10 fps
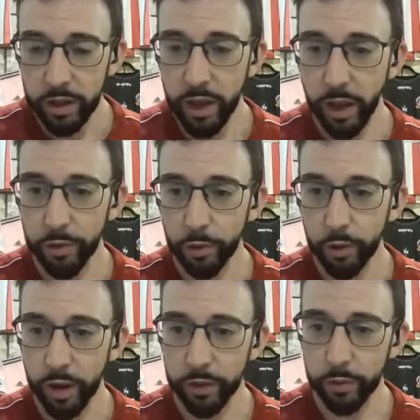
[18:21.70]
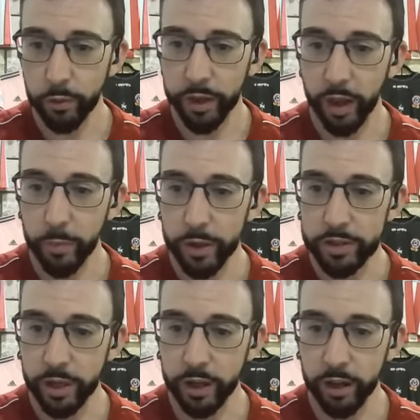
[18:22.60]
Yeah, I thought they came
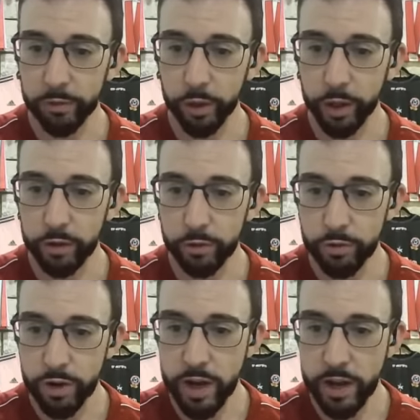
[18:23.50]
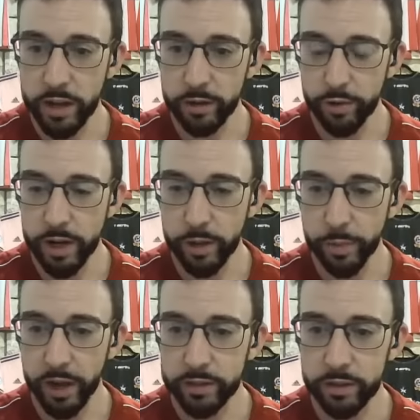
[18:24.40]
out second half looking really, really
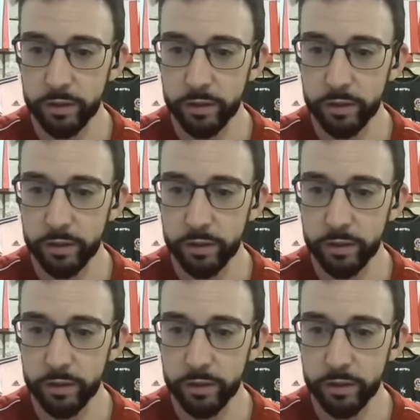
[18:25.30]
bad.